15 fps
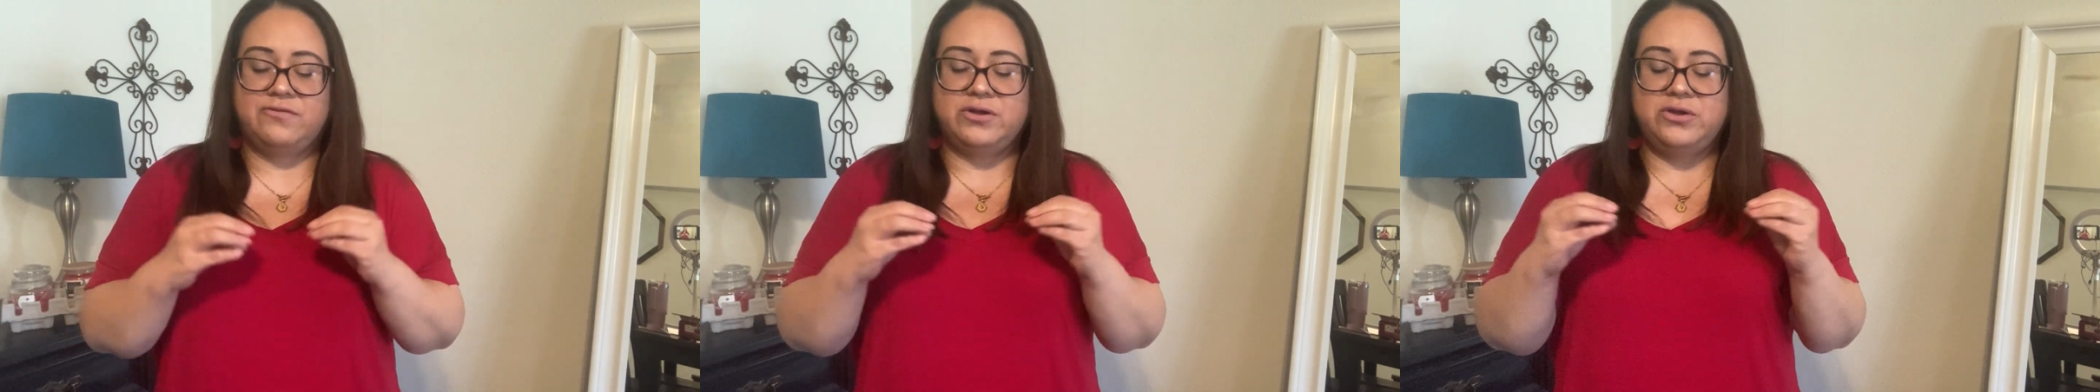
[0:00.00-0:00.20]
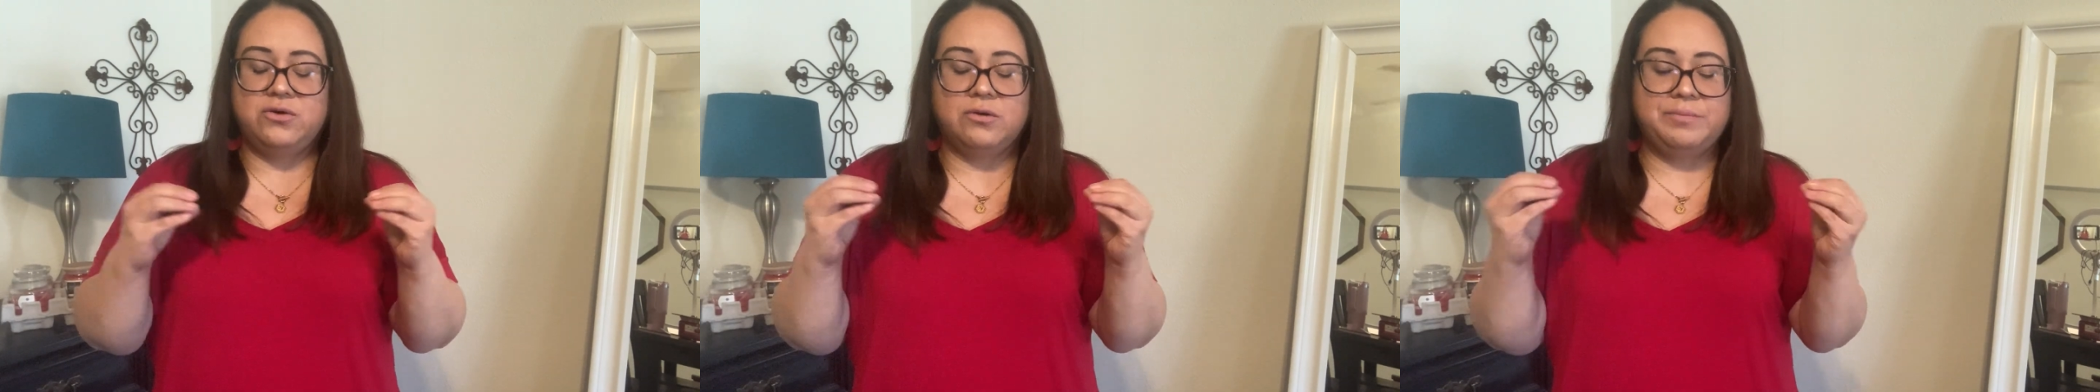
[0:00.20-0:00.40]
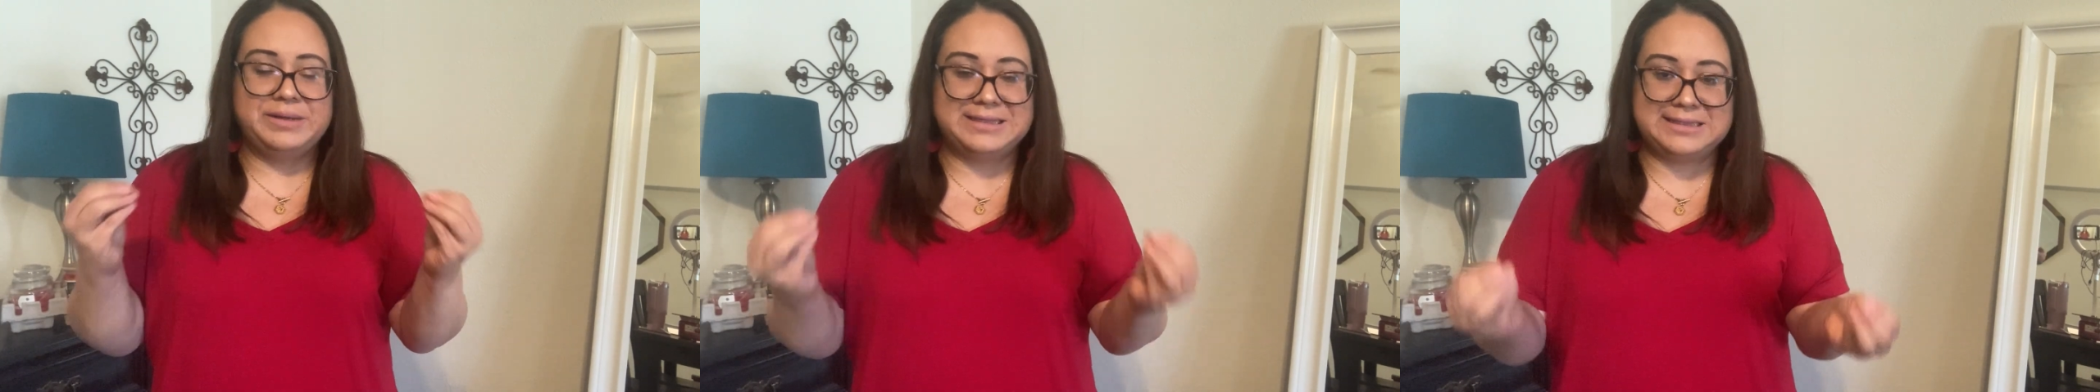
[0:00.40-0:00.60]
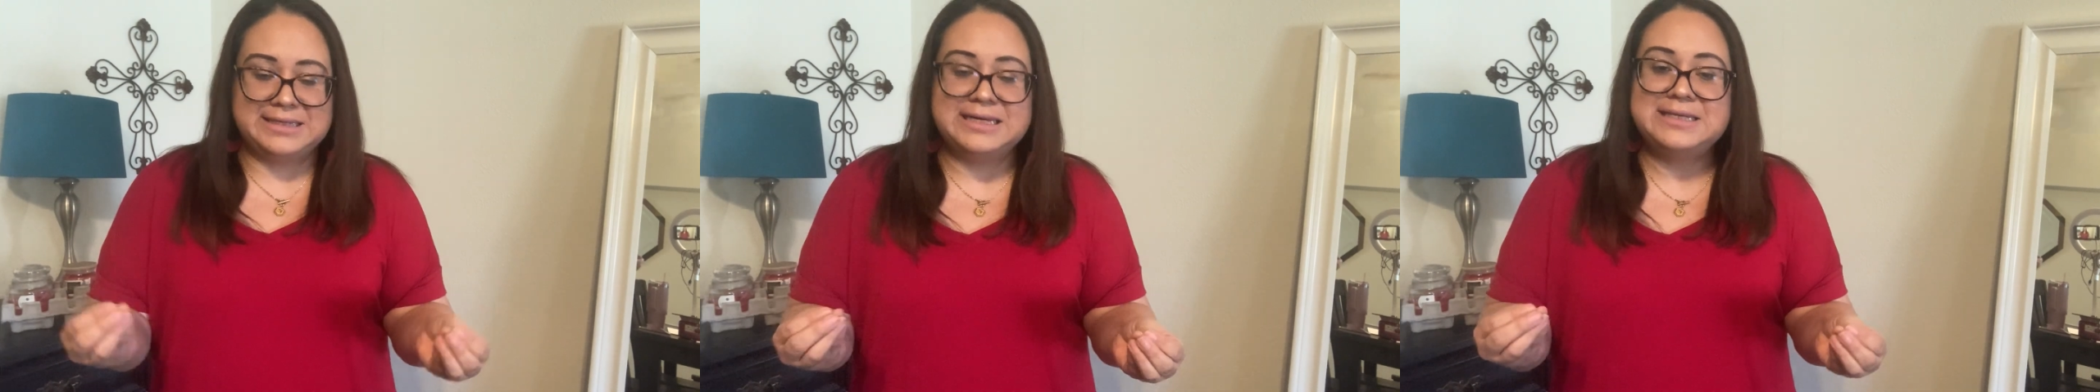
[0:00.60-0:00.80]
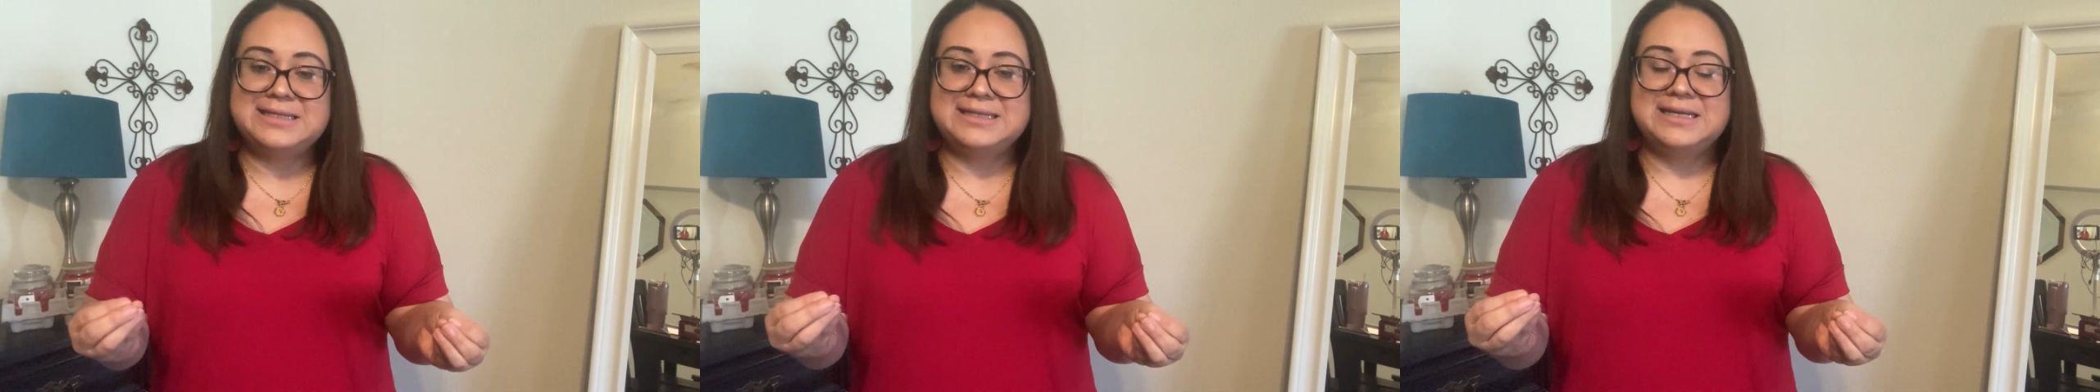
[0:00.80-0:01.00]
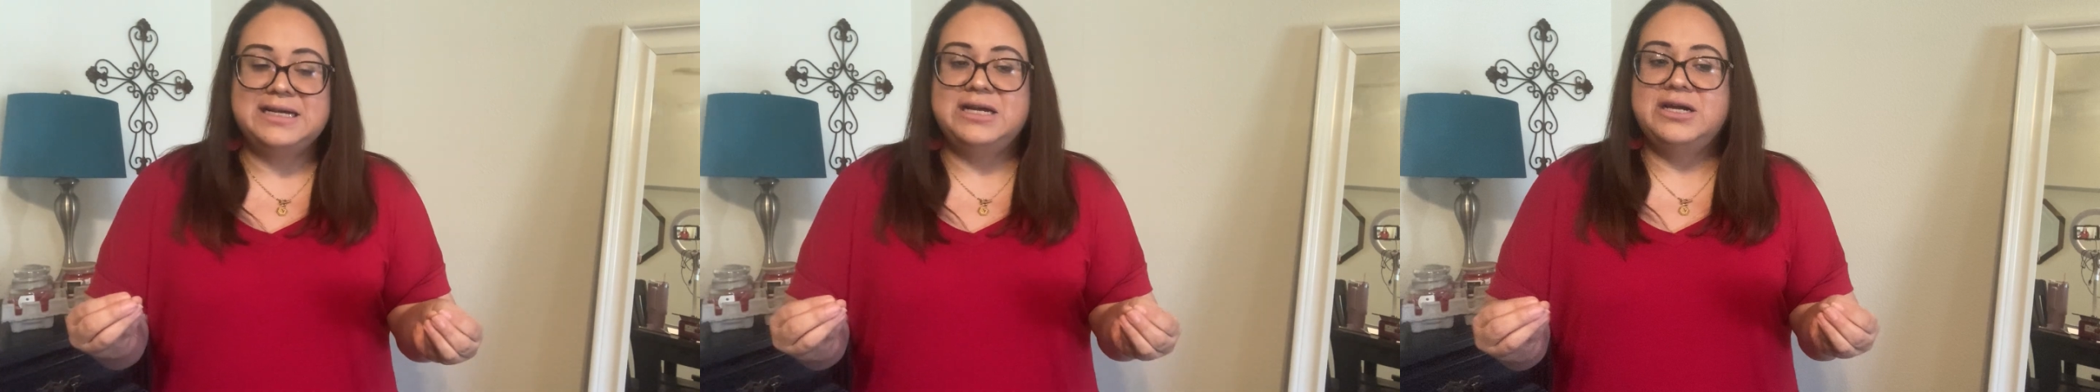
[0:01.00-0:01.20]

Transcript: for your business,